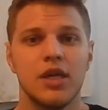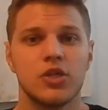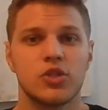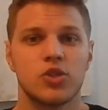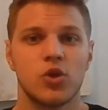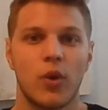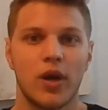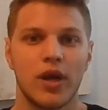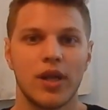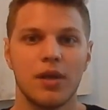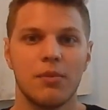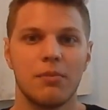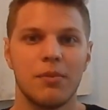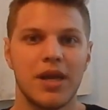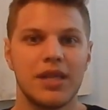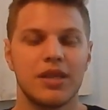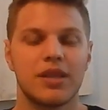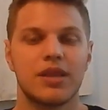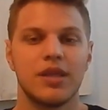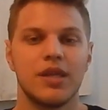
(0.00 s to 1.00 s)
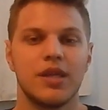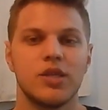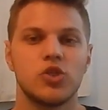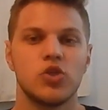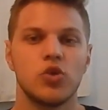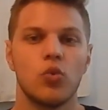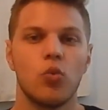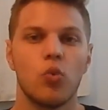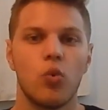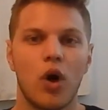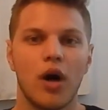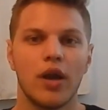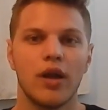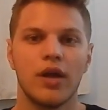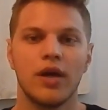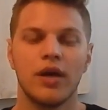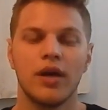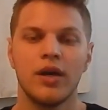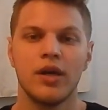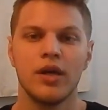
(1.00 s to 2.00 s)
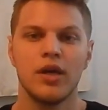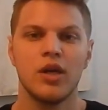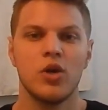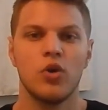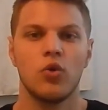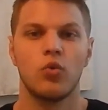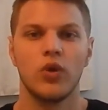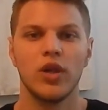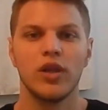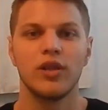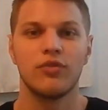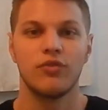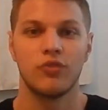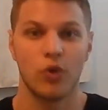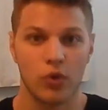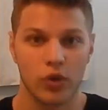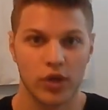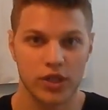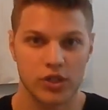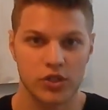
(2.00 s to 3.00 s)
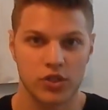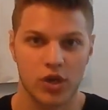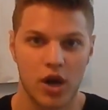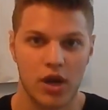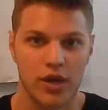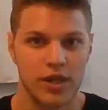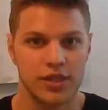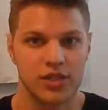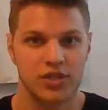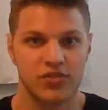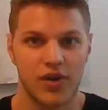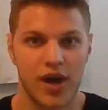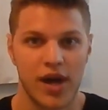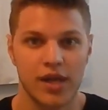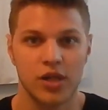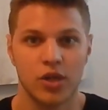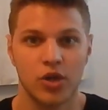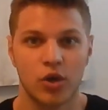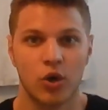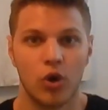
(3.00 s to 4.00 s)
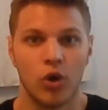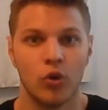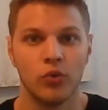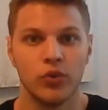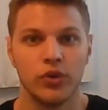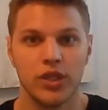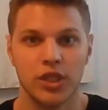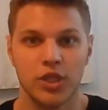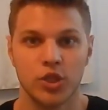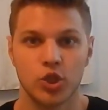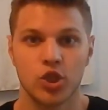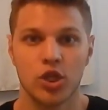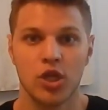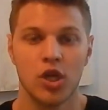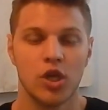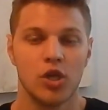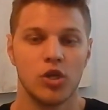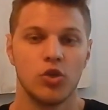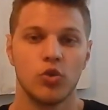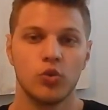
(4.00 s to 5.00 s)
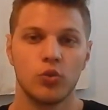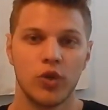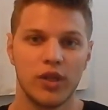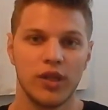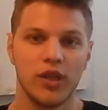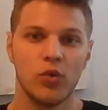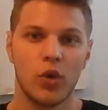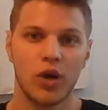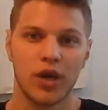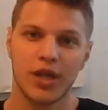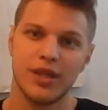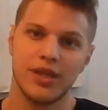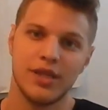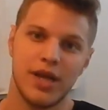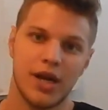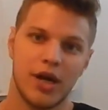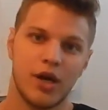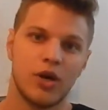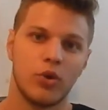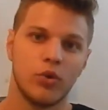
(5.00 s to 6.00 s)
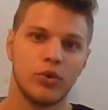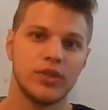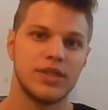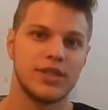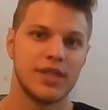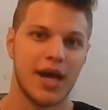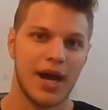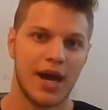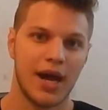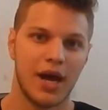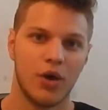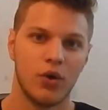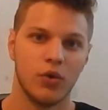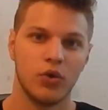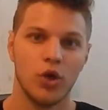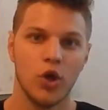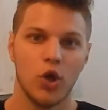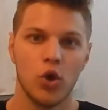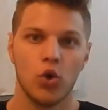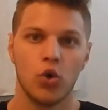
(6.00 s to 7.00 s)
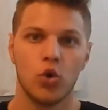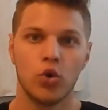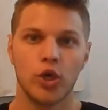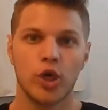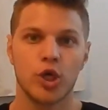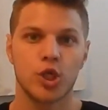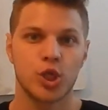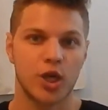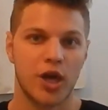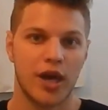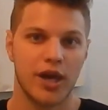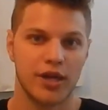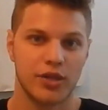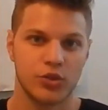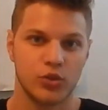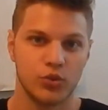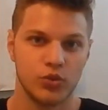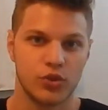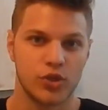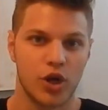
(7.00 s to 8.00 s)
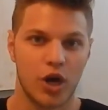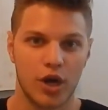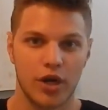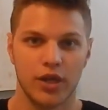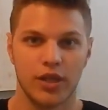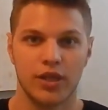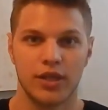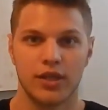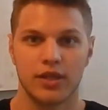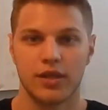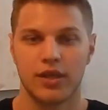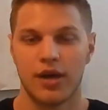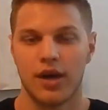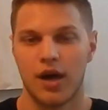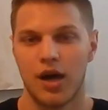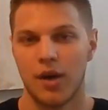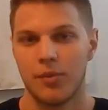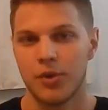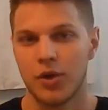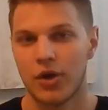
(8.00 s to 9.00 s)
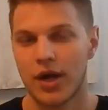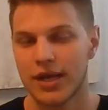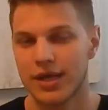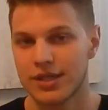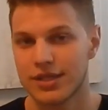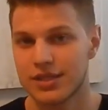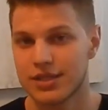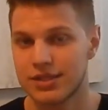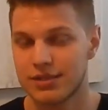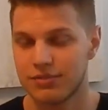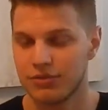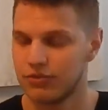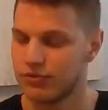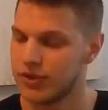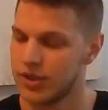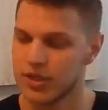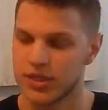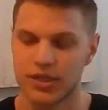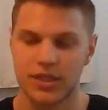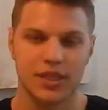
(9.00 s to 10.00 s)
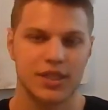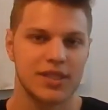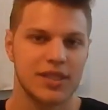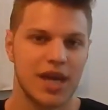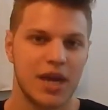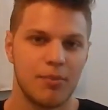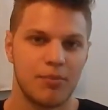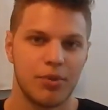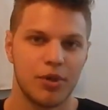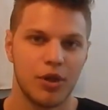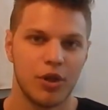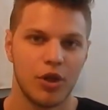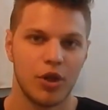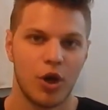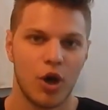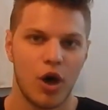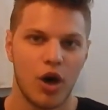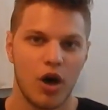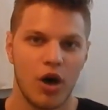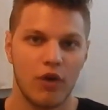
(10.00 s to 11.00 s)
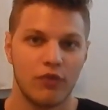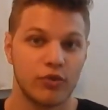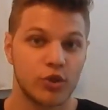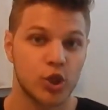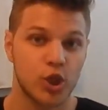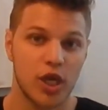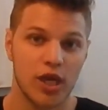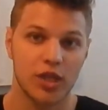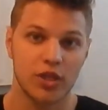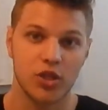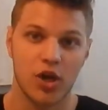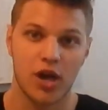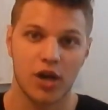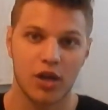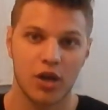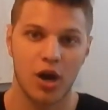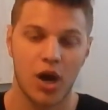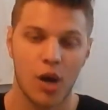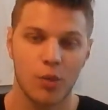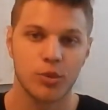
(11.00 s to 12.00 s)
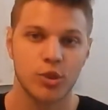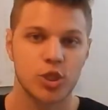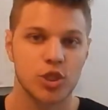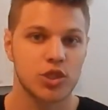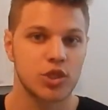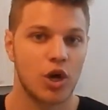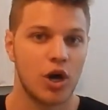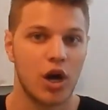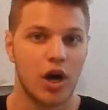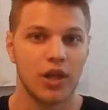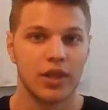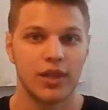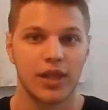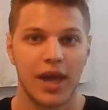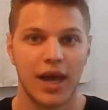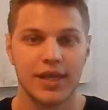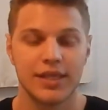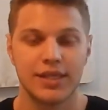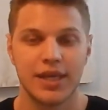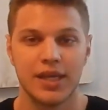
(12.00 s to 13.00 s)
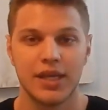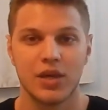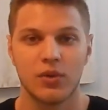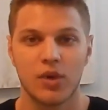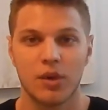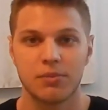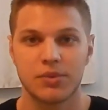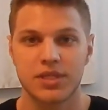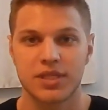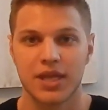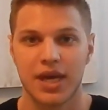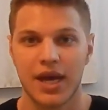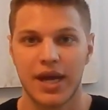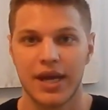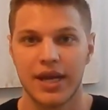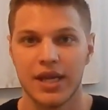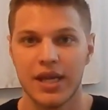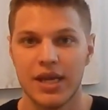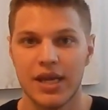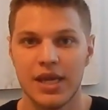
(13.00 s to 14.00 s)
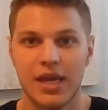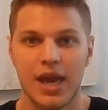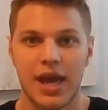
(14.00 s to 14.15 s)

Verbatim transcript: So one of the main things you wanna really focus on is finding your own niche. You really wanna narrow down who you're trying to target. There's an example of Trek.com, which is an online dating website,